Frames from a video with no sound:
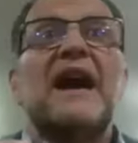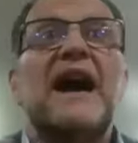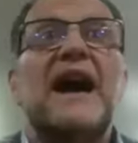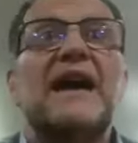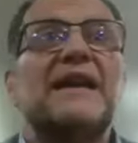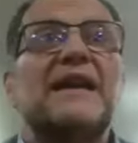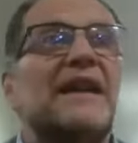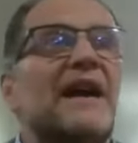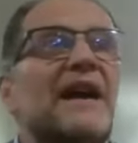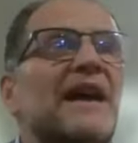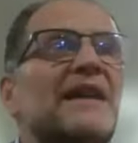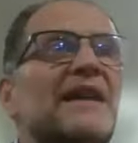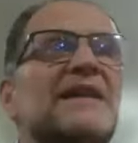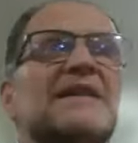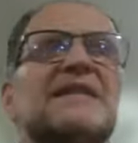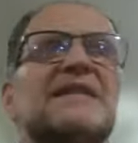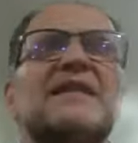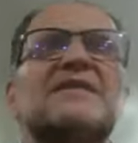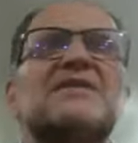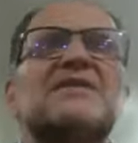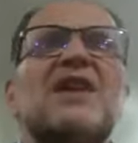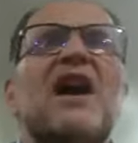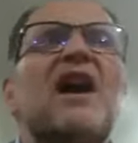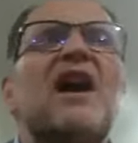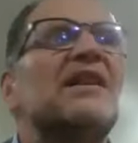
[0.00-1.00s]
uh, and it's
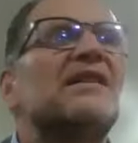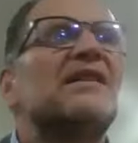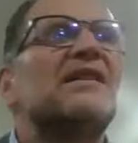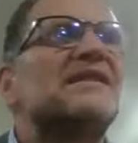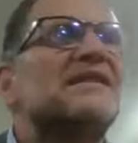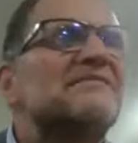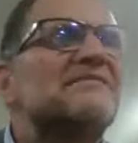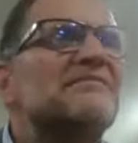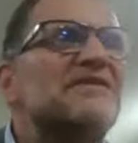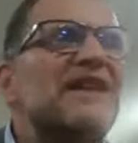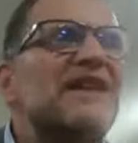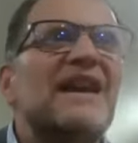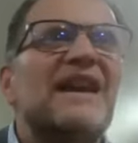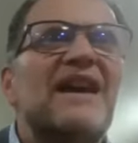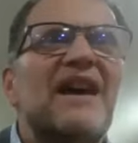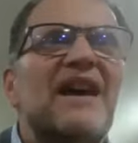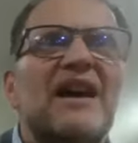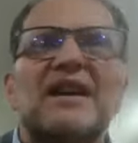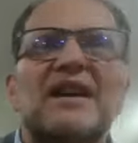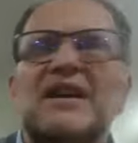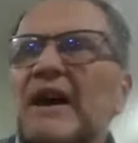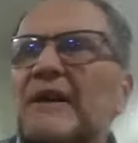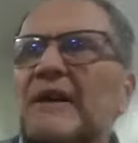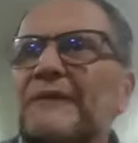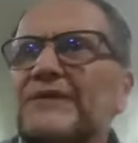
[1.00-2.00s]
as really
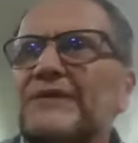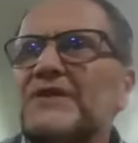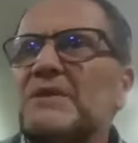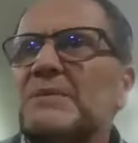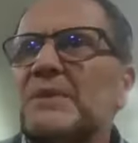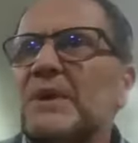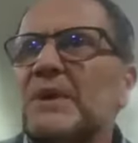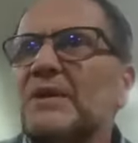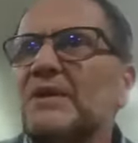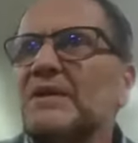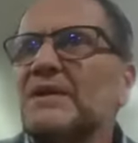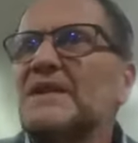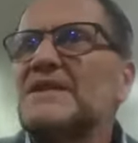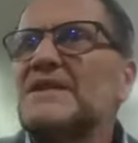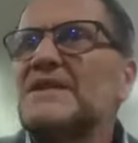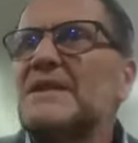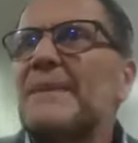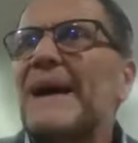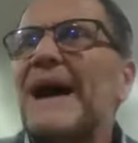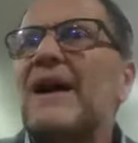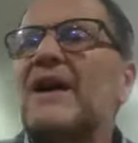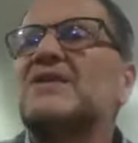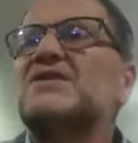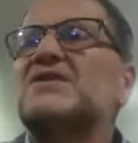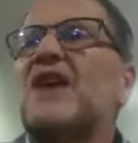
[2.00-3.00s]
uncomfortable. It's
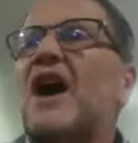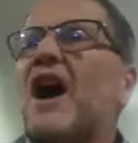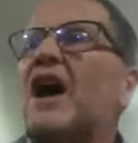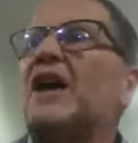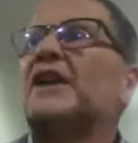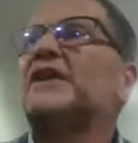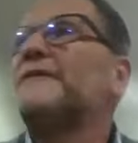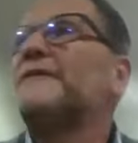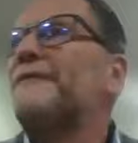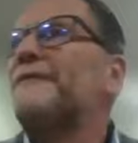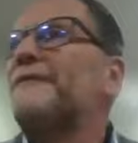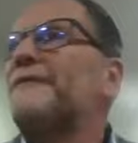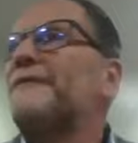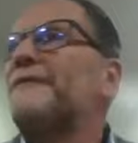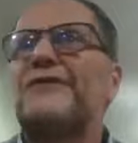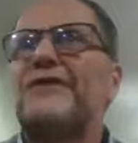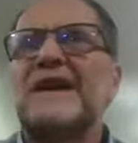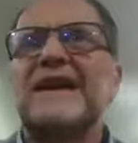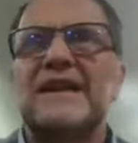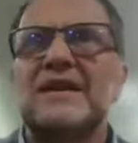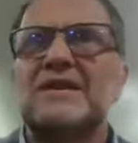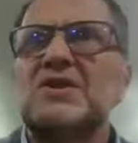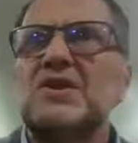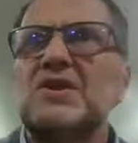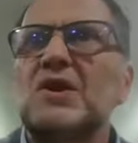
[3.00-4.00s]
about as
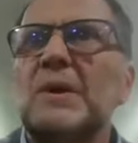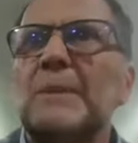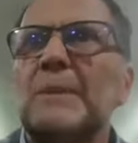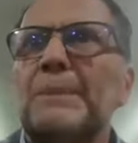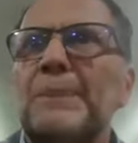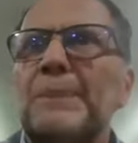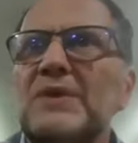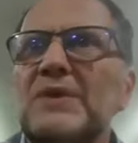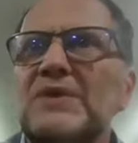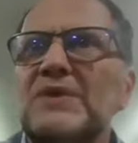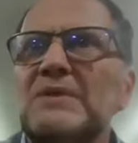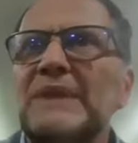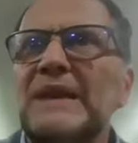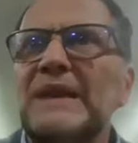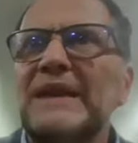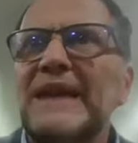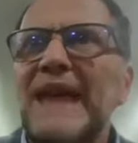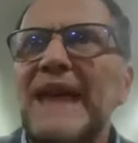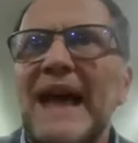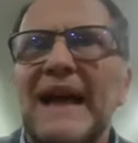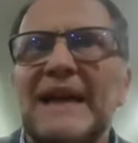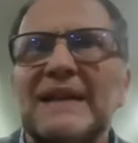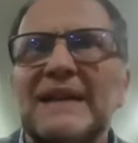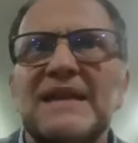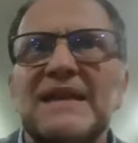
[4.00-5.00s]
unfree as you could possibly
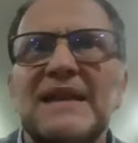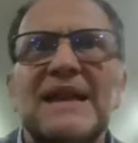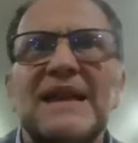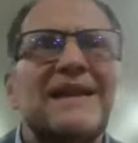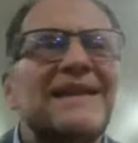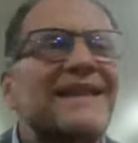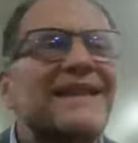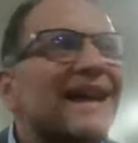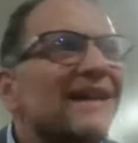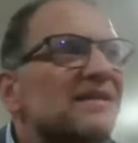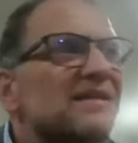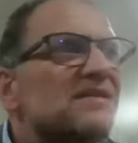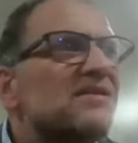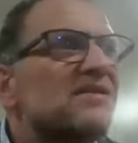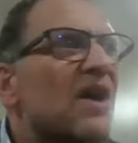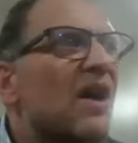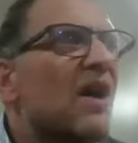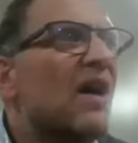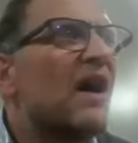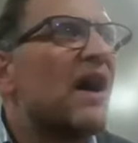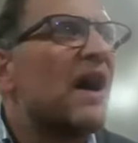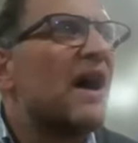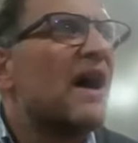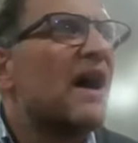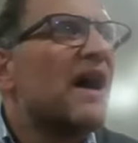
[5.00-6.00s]
get. That's
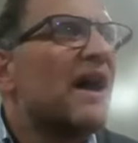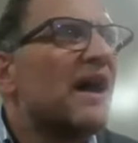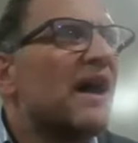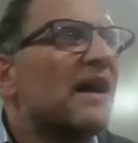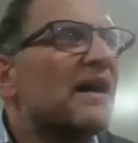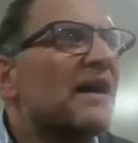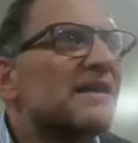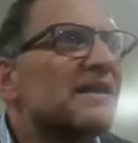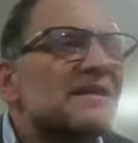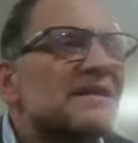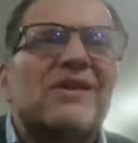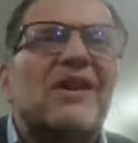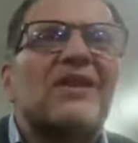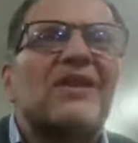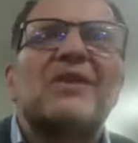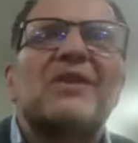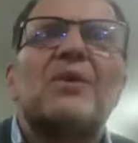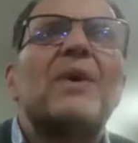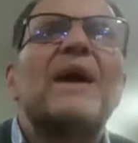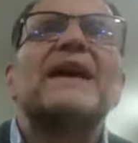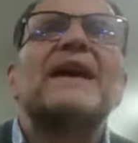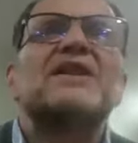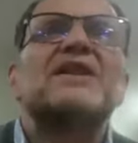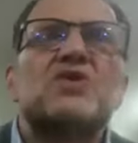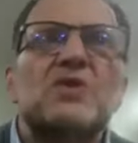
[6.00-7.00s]
not it's not the
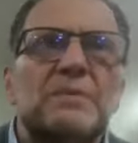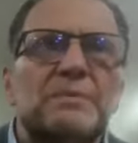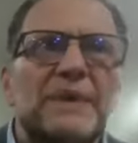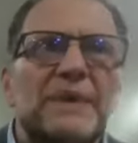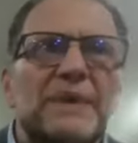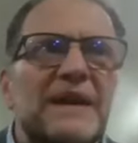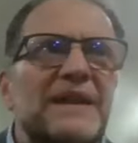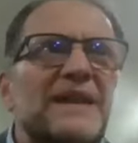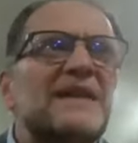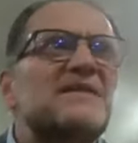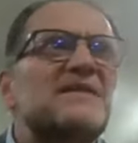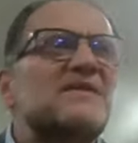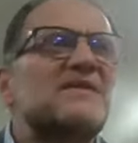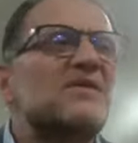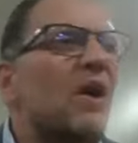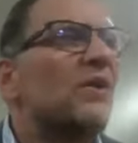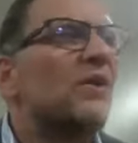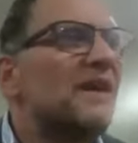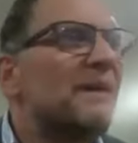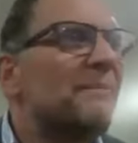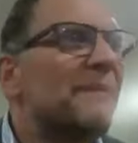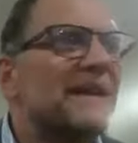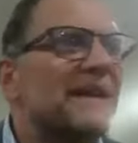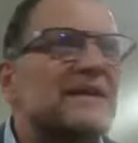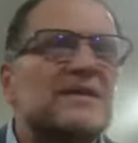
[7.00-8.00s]
way it should be. That's not
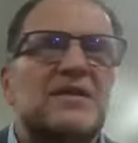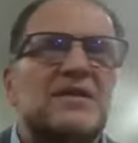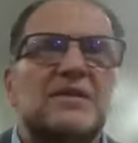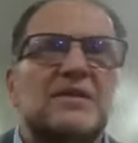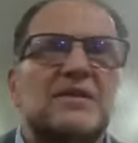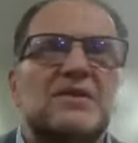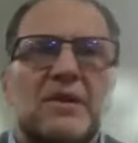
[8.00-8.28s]
what you're meant to